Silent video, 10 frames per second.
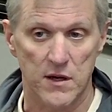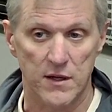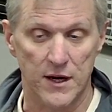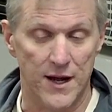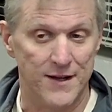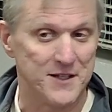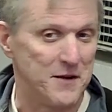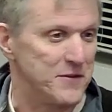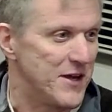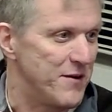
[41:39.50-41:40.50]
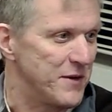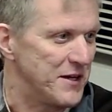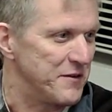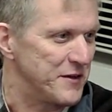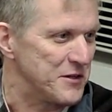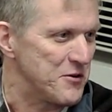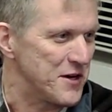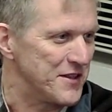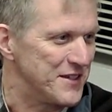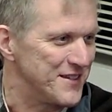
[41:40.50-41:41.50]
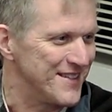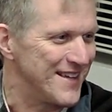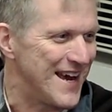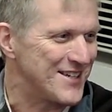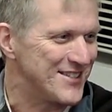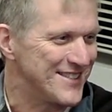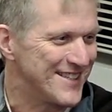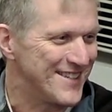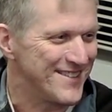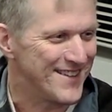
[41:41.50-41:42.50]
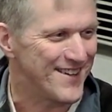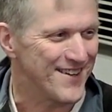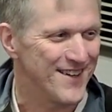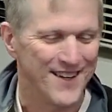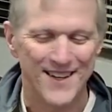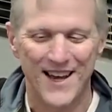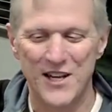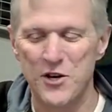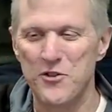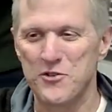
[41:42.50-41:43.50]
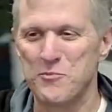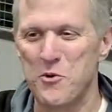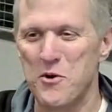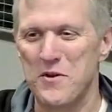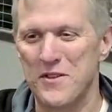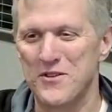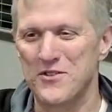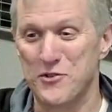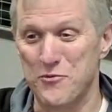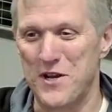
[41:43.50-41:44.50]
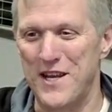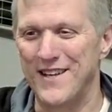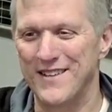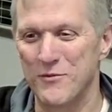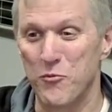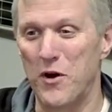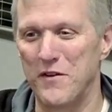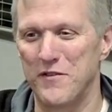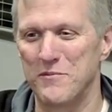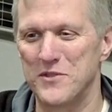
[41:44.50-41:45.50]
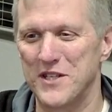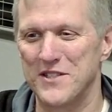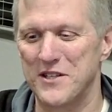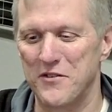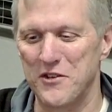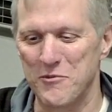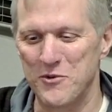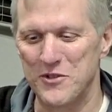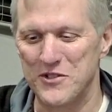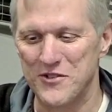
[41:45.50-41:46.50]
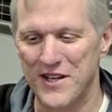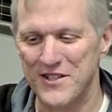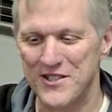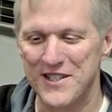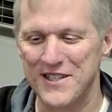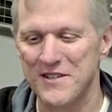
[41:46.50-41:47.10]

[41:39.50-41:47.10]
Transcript: you know, I'm kind of ignoring the actions that are there. I know there's more, there's 3, and one of them says healthy community strategy.